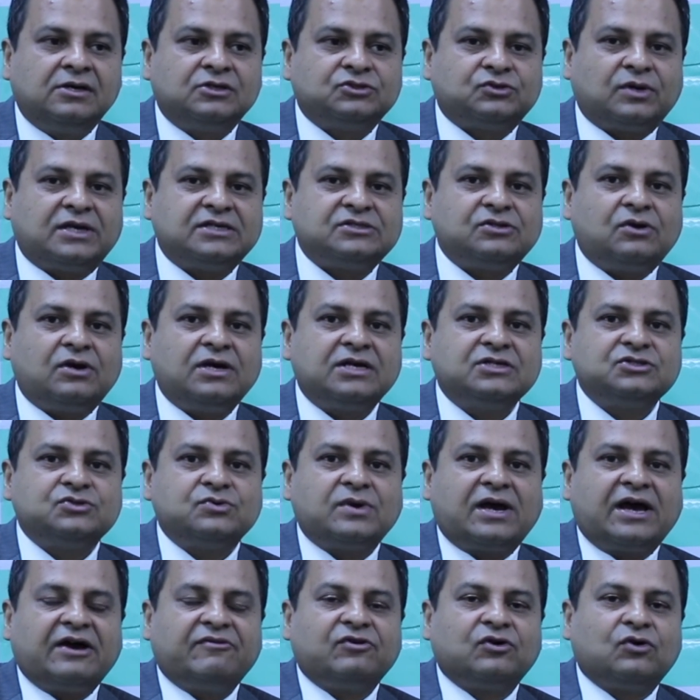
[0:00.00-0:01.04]
So as long as
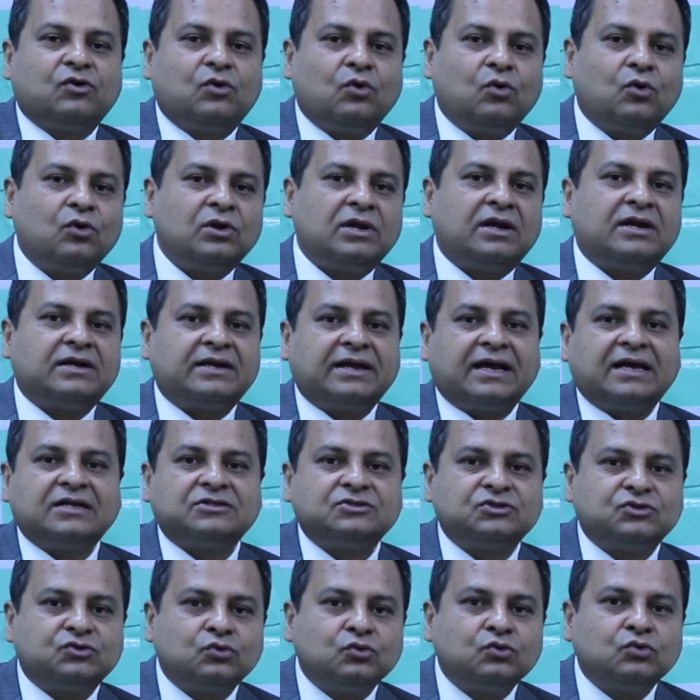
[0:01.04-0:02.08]
you have a goal
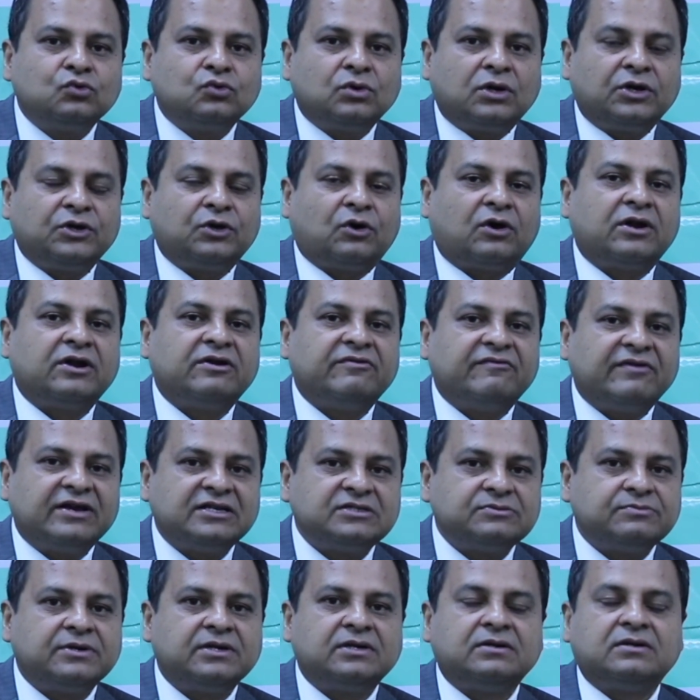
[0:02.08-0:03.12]
attached to your
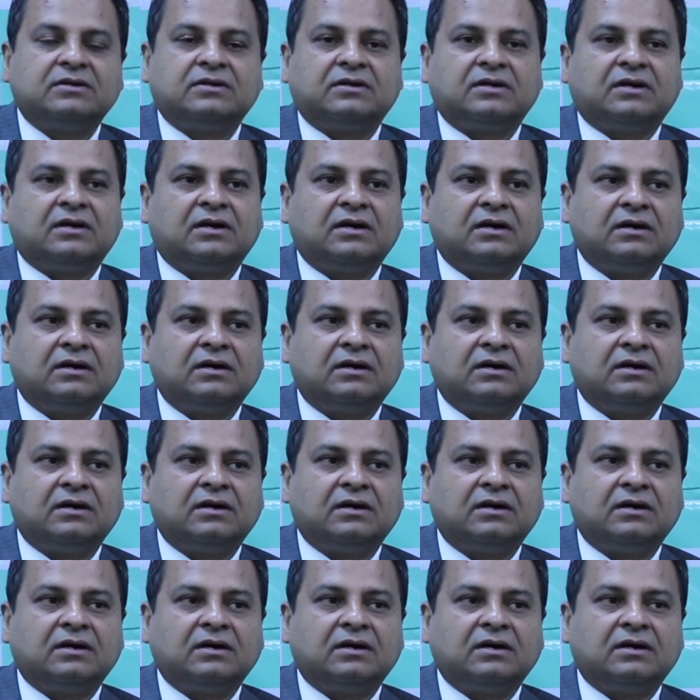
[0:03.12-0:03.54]
investment,